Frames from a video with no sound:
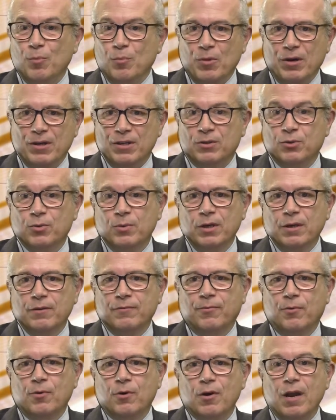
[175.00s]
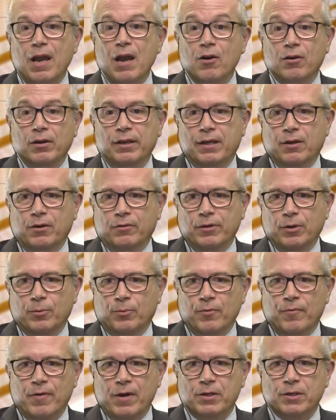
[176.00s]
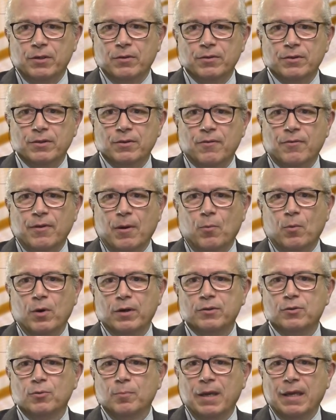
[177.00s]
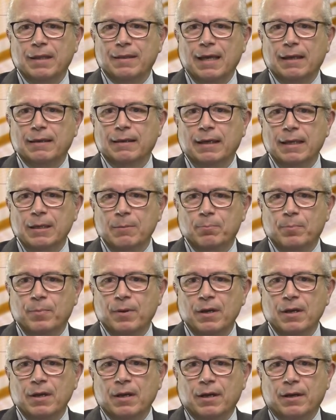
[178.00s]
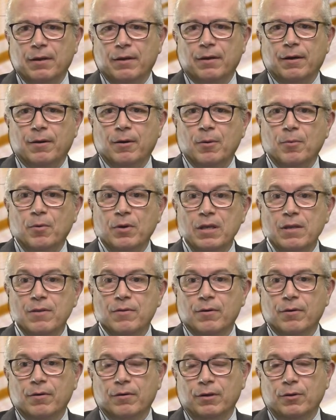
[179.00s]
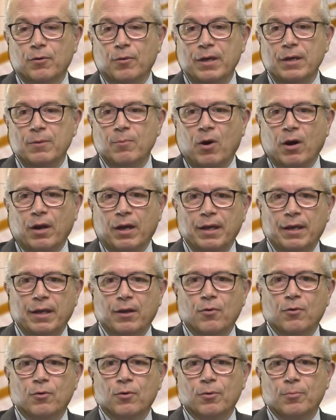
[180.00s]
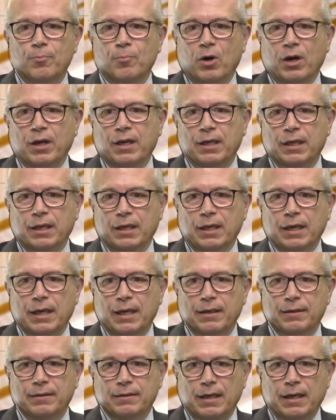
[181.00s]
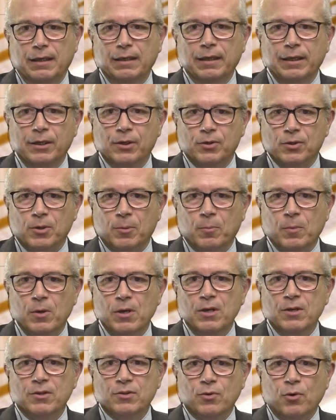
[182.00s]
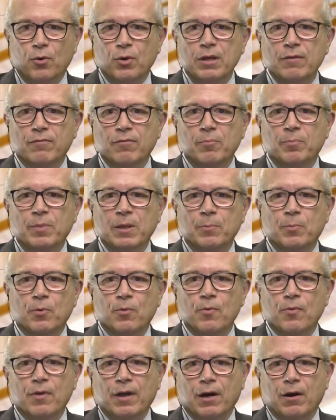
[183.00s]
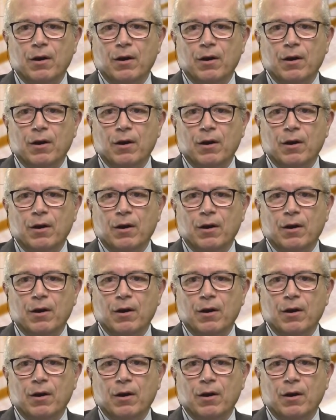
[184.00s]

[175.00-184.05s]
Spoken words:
suited for early career professionals that want to make that leap, either in marketing or marketing and leadership. So even people that are